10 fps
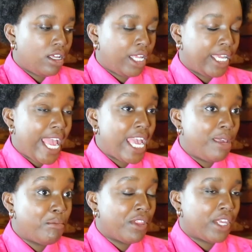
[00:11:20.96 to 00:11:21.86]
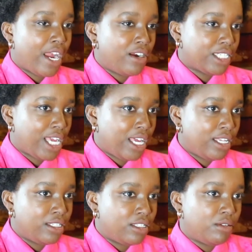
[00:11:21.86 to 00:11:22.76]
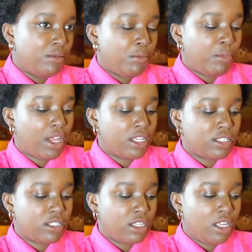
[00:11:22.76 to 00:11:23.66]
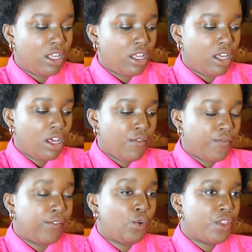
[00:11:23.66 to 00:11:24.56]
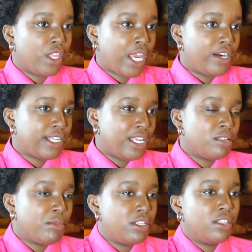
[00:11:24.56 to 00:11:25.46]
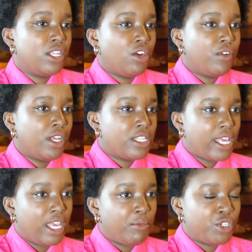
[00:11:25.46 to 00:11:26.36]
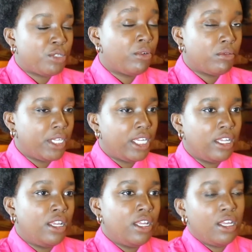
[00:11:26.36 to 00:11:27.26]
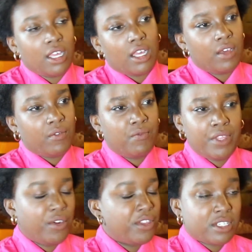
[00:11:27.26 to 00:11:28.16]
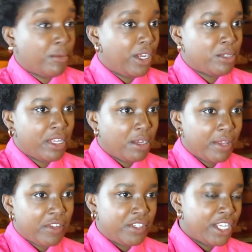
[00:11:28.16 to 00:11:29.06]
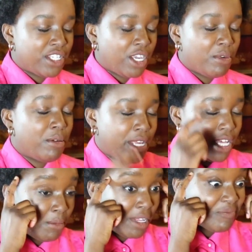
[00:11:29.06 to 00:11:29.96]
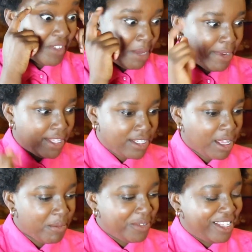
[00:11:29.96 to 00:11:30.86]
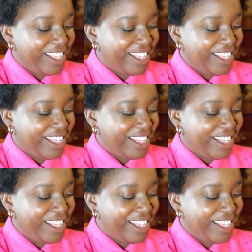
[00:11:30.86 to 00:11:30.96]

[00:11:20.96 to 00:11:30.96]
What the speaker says: like an aim that the character has, plus a flaw that the character has that means that they don't realise their aim, which is probably a theory that someone else made up like 50 years ago, but in my head I'm like, I made this up.